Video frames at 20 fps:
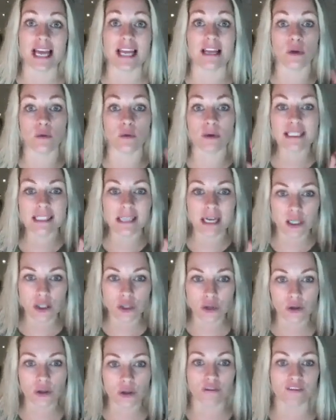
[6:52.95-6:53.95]
And the reason I
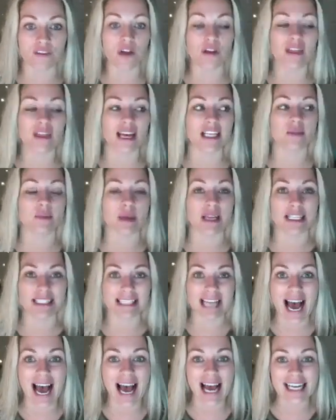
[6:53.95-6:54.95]
know you'll feel that is because
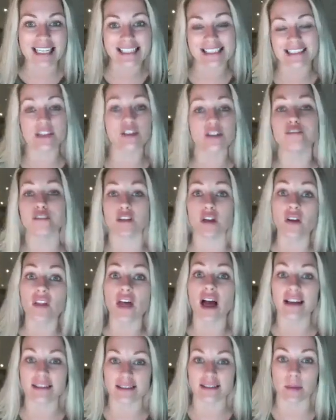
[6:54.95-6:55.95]
I still feel
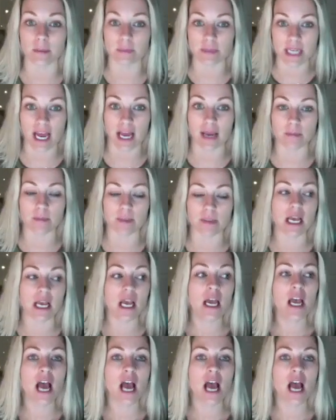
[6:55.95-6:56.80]
that sometimes.